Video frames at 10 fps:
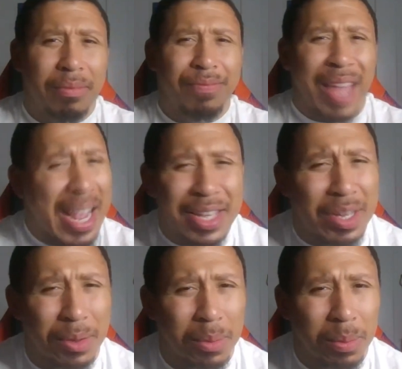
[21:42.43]
Thank
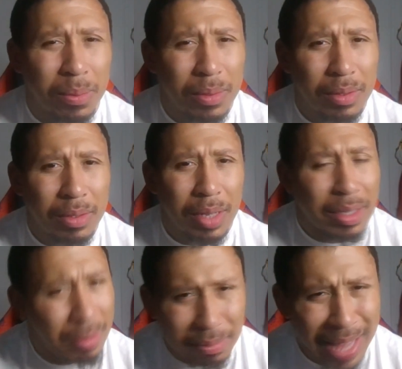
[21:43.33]
you.
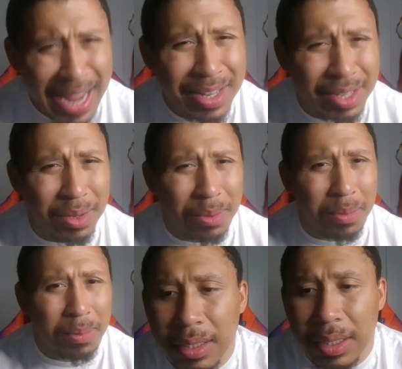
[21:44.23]
Thank you.
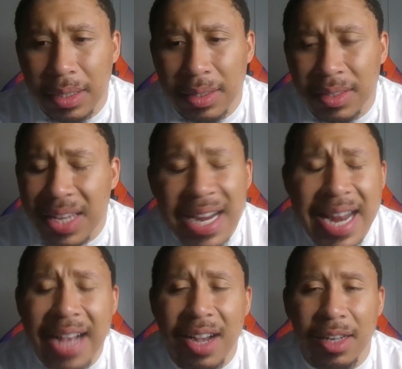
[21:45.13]
Seeing
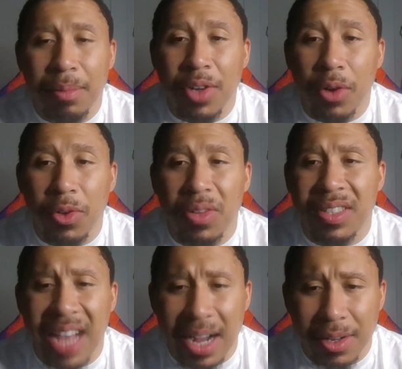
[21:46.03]
that Gundam go through the
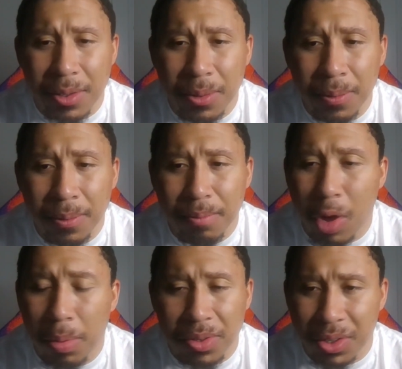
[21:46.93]
Zaku
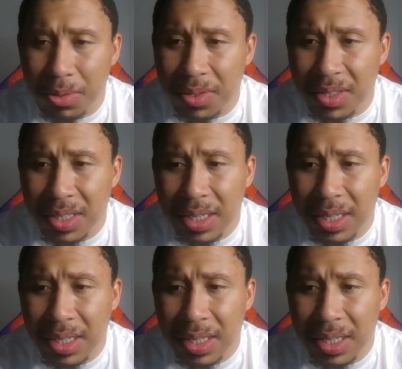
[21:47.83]
mobile suits